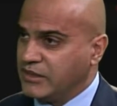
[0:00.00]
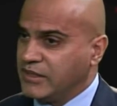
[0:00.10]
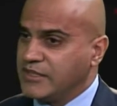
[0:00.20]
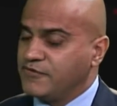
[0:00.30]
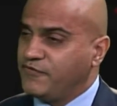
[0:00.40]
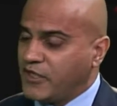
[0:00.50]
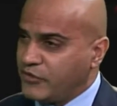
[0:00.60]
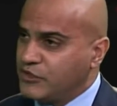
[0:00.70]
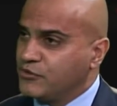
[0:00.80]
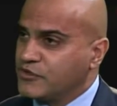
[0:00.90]
is very
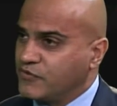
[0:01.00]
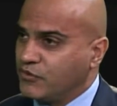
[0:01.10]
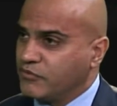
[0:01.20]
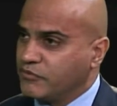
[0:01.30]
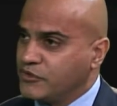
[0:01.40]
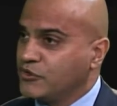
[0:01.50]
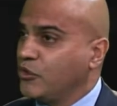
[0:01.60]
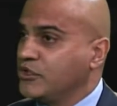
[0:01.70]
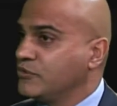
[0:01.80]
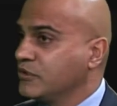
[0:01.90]
useful to go
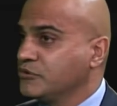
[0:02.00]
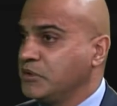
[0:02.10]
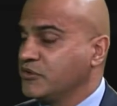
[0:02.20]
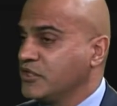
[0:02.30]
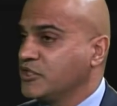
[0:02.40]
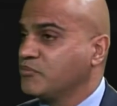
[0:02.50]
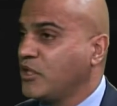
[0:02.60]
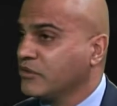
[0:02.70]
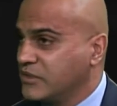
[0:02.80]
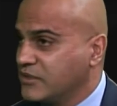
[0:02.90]
into a career such as
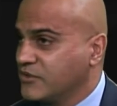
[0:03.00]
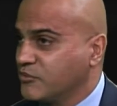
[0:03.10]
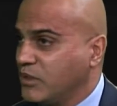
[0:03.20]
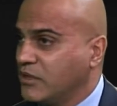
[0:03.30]
politics as well.